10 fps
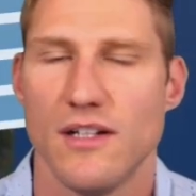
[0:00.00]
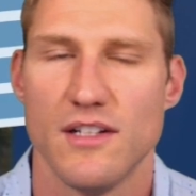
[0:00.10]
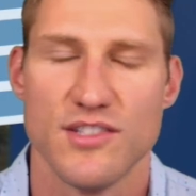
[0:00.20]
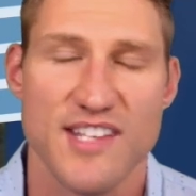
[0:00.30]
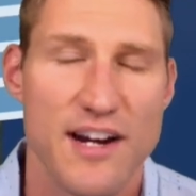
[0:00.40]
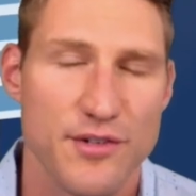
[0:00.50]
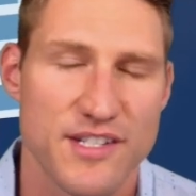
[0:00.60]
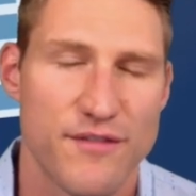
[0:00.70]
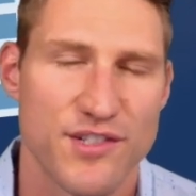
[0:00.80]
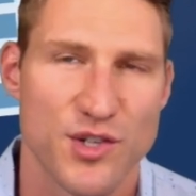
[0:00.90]

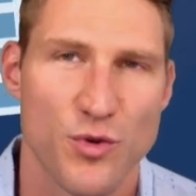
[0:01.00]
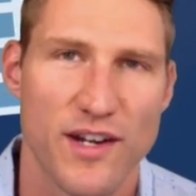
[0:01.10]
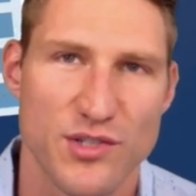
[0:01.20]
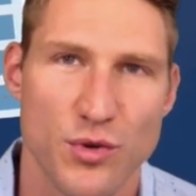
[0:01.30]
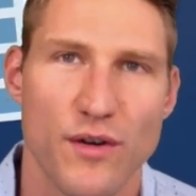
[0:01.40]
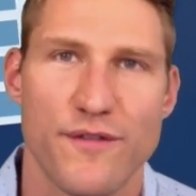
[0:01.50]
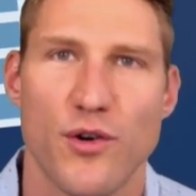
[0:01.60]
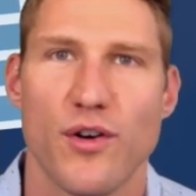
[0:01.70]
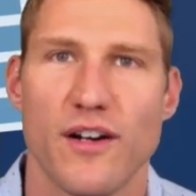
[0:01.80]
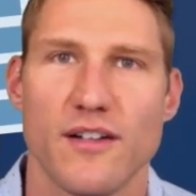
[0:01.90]
Socrative is a great tool
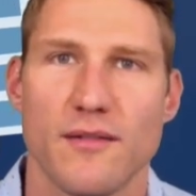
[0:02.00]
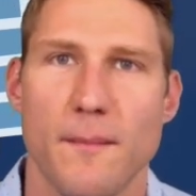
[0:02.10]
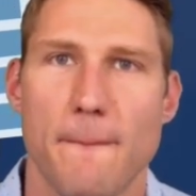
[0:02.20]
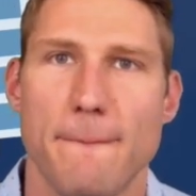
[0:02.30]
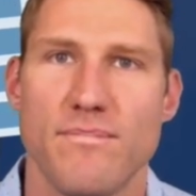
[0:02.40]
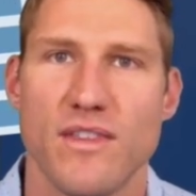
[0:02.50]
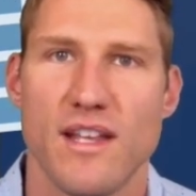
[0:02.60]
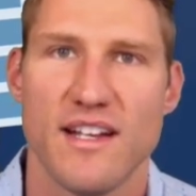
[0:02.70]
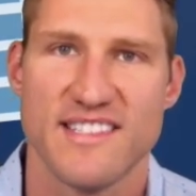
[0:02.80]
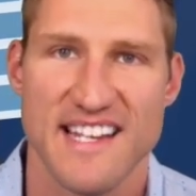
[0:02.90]
for
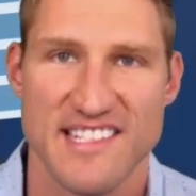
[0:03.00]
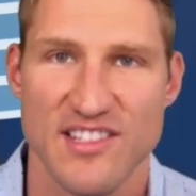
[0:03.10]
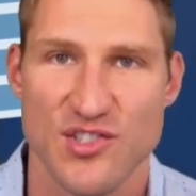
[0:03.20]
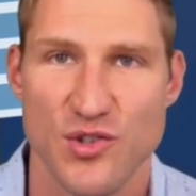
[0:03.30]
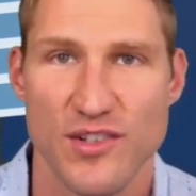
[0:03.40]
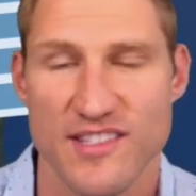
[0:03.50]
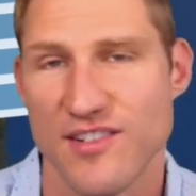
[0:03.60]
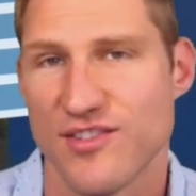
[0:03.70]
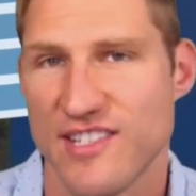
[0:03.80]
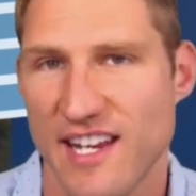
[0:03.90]
assessing students'
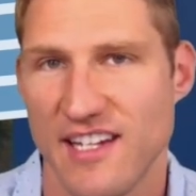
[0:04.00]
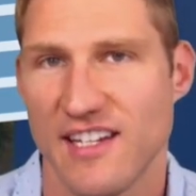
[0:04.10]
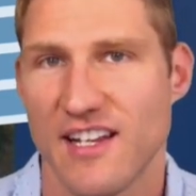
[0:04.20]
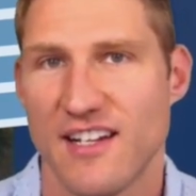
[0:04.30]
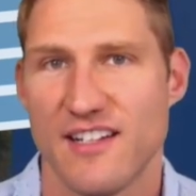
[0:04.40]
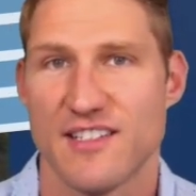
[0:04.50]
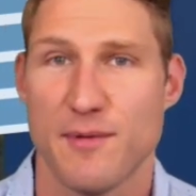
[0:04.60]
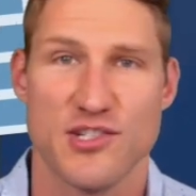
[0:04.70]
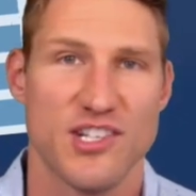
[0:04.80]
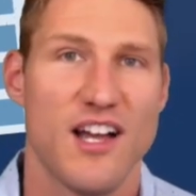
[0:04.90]
understanding,
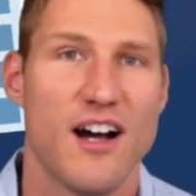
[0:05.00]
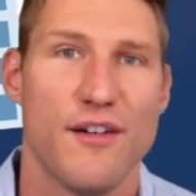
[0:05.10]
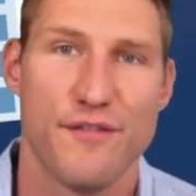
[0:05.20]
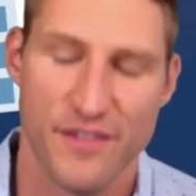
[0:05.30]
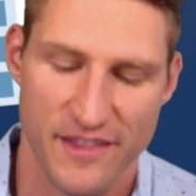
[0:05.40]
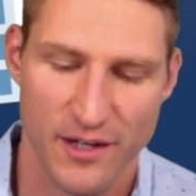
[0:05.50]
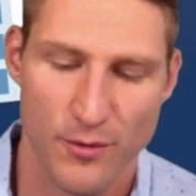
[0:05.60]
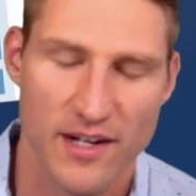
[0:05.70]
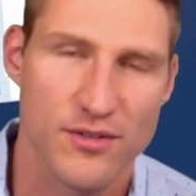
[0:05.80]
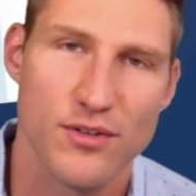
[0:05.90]
especially of
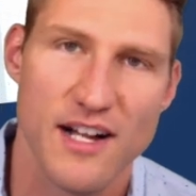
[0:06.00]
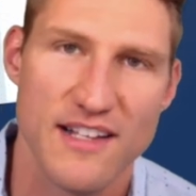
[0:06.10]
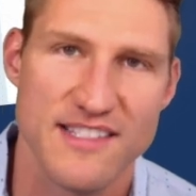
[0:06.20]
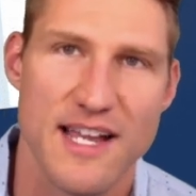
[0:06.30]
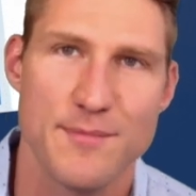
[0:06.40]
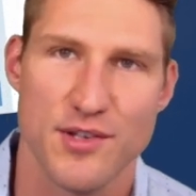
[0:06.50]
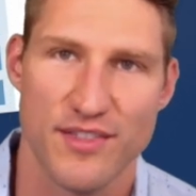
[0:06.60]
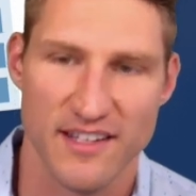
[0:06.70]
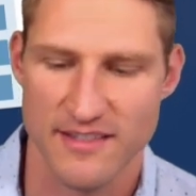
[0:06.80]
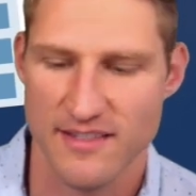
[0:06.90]
theoretical concepts or
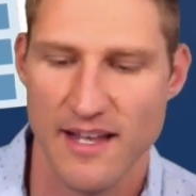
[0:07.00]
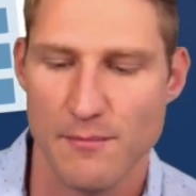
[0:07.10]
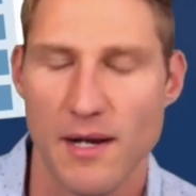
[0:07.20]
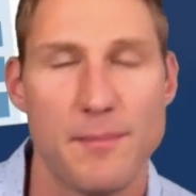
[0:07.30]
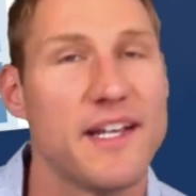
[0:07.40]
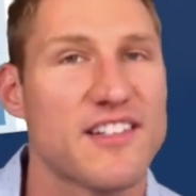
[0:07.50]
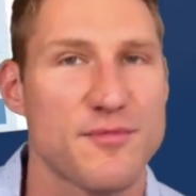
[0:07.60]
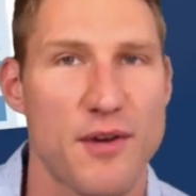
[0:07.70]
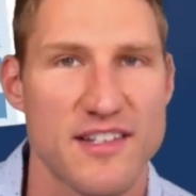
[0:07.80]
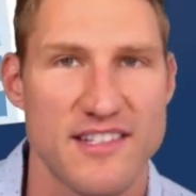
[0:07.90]
things that might be
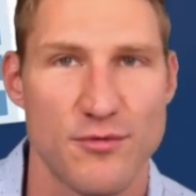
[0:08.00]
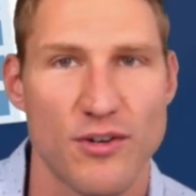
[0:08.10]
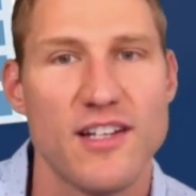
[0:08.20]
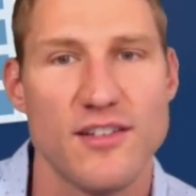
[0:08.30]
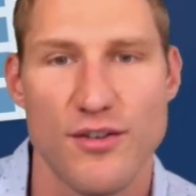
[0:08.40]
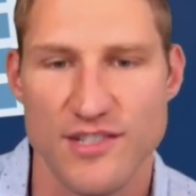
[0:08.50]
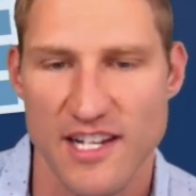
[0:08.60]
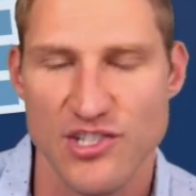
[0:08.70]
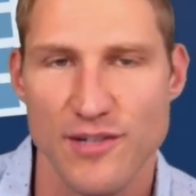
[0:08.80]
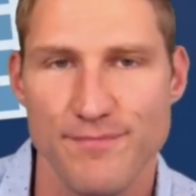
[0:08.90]
expressed in written
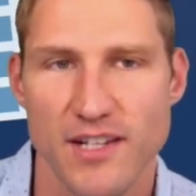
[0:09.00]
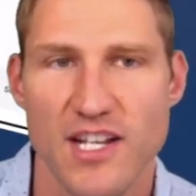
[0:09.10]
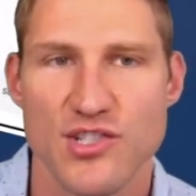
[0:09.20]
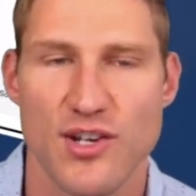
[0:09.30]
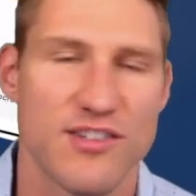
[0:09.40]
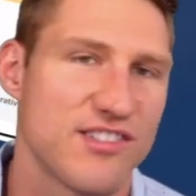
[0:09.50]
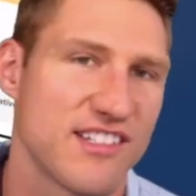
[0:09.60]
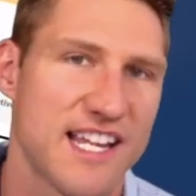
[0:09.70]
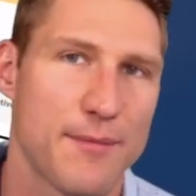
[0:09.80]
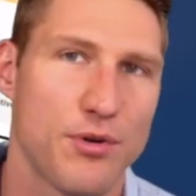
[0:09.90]
notation. So here's an
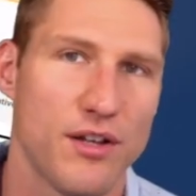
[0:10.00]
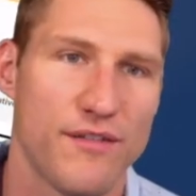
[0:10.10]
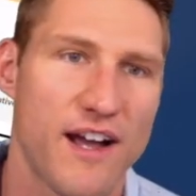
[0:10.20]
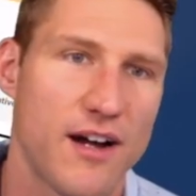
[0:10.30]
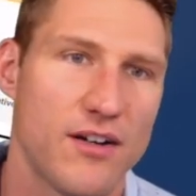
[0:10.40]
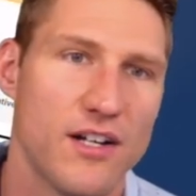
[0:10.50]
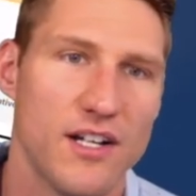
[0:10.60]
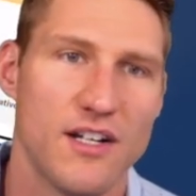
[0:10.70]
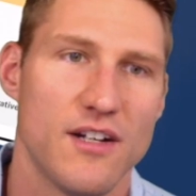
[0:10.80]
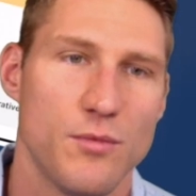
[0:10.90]
example of how
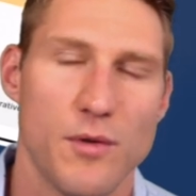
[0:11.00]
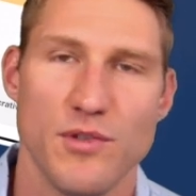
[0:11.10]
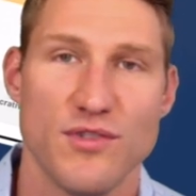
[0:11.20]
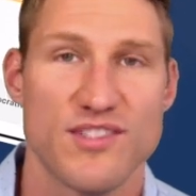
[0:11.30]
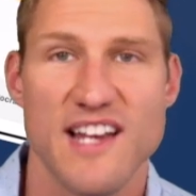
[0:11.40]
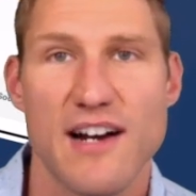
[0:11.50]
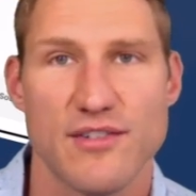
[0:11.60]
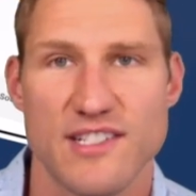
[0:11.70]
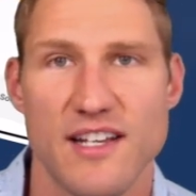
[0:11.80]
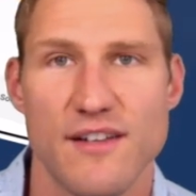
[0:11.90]
we would use
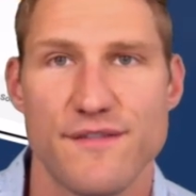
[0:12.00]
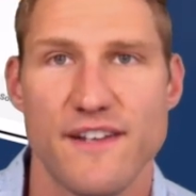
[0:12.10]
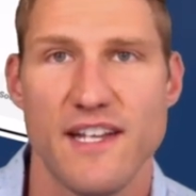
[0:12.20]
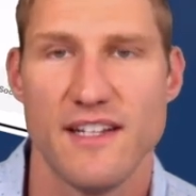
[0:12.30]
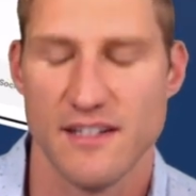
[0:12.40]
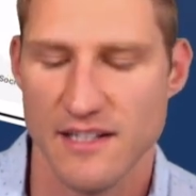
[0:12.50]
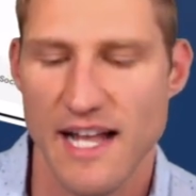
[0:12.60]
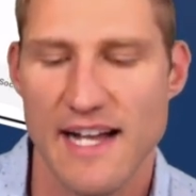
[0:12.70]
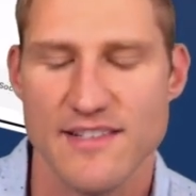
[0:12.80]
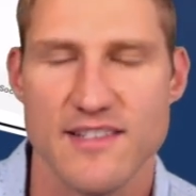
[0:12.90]
Socrative in a
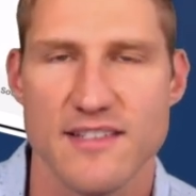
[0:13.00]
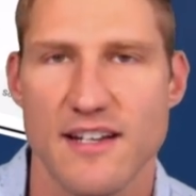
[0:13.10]
class